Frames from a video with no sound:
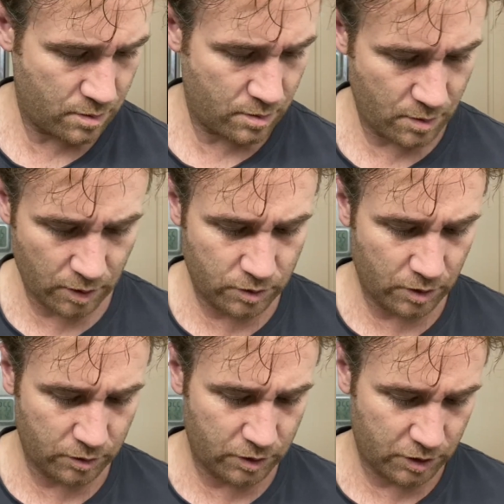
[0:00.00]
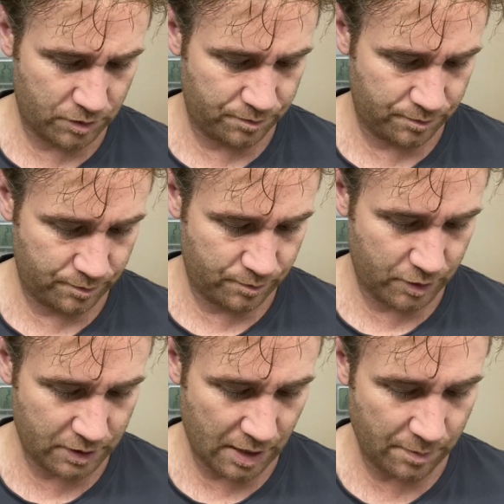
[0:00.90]
I'll just press
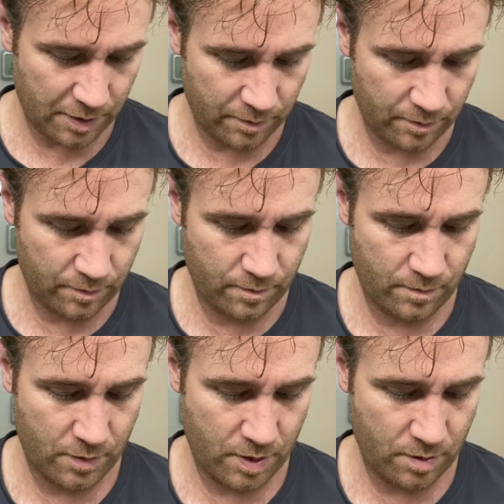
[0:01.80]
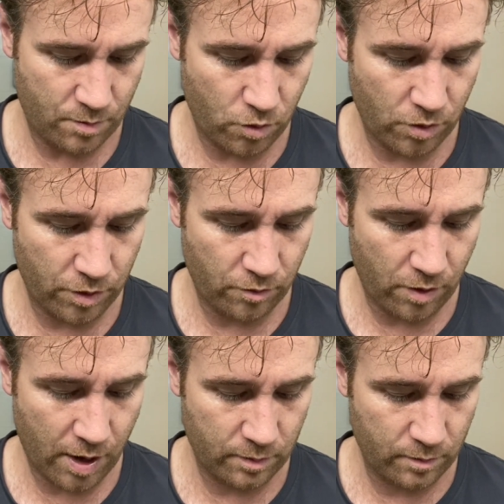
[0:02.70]
down a bit on the right.